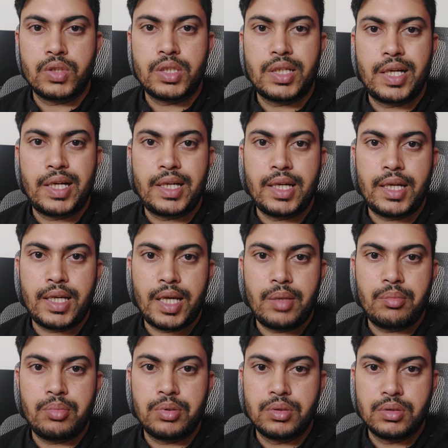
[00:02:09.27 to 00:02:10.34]
data
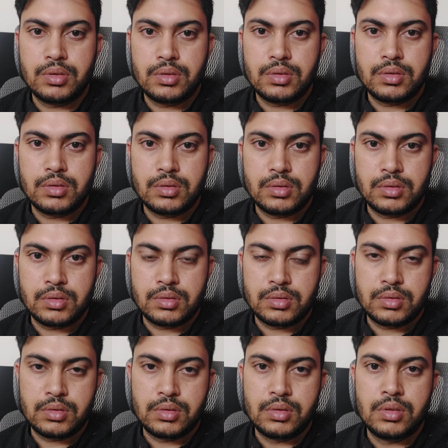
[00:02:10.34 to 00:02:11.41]
type
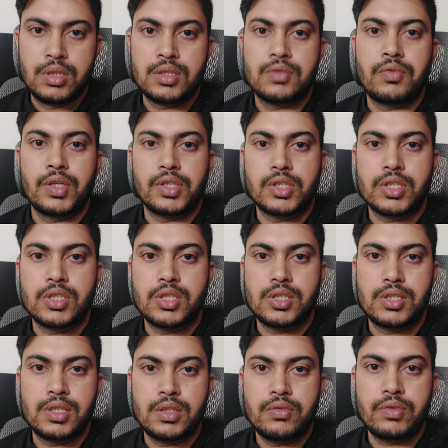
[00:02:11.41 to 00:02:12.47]
this function
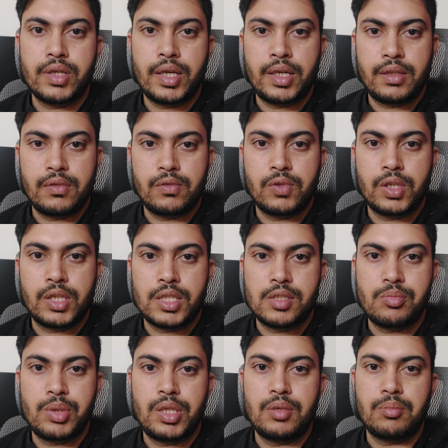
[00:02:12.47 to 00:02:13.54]
receive and what is
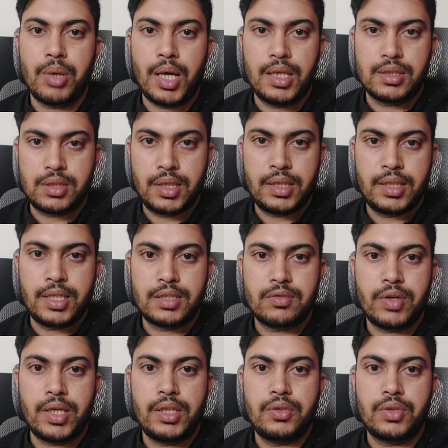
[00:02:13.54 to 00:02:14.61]
being passed, and that's
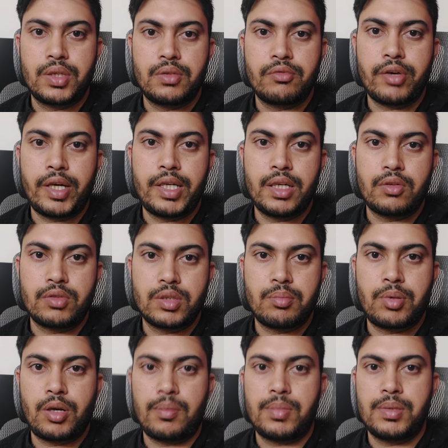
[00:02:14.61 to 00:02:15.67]
why you can find out the
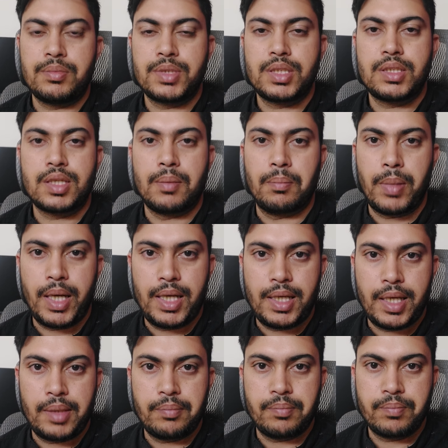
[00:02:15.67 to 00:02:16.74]
problems in compile
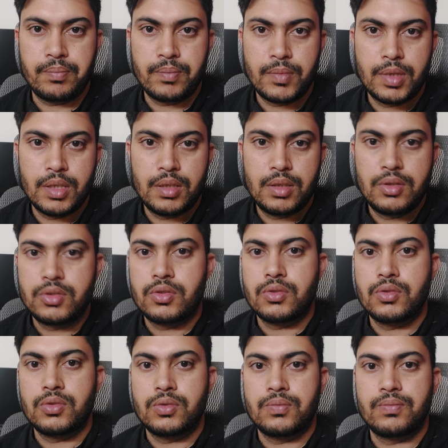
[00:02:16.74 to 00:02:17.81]
time.
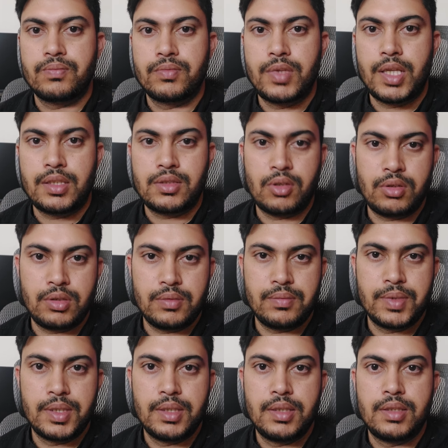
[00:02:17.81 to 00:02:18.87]
So that's all.
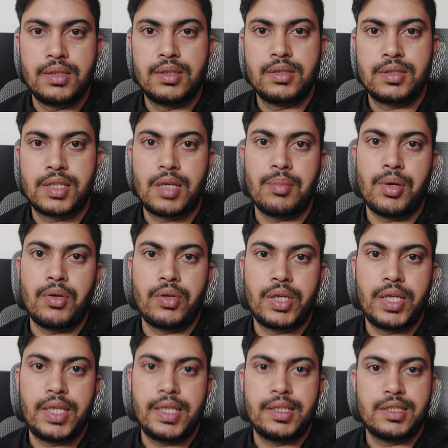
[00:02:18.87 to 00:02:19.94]
Schema on
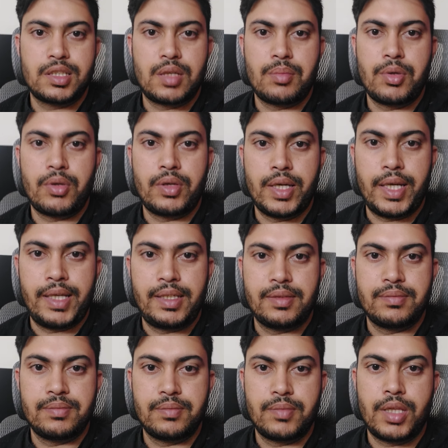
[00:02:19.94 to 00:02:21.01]
read and schema on write.
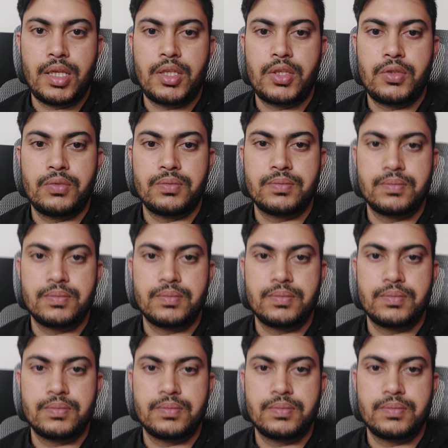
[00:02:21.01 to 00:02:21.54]
Thank you.